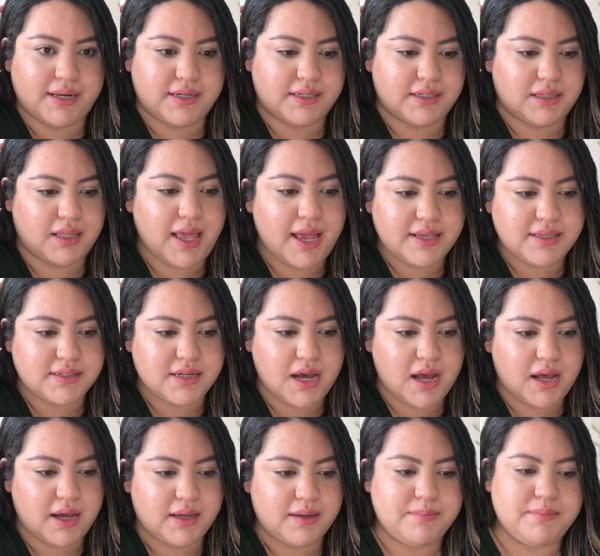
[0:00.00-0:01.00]
did last
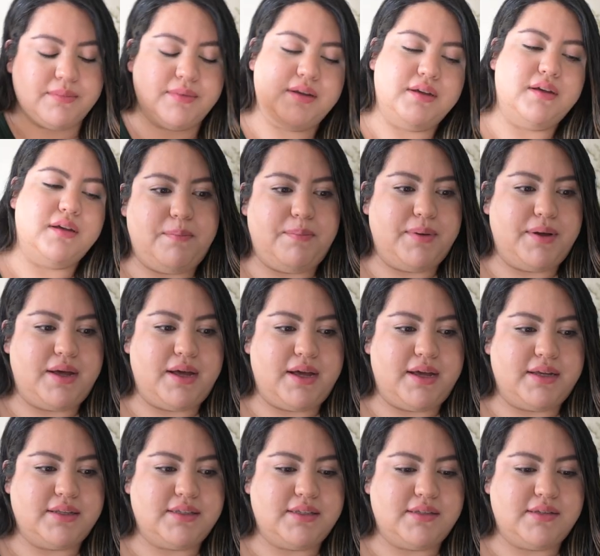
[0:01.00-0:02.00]
time,
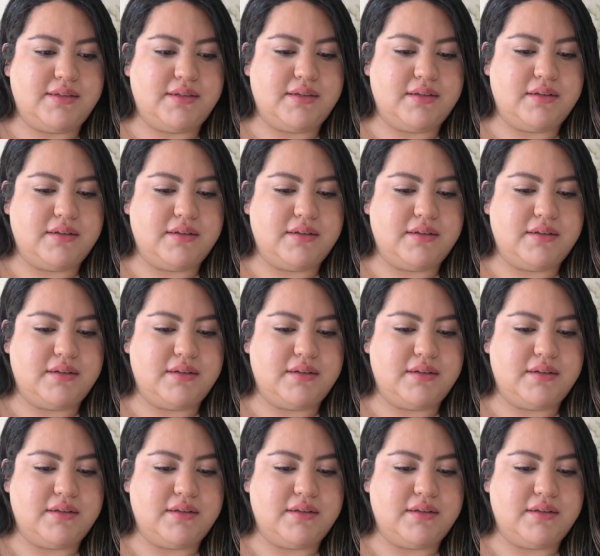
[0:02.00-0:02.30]
but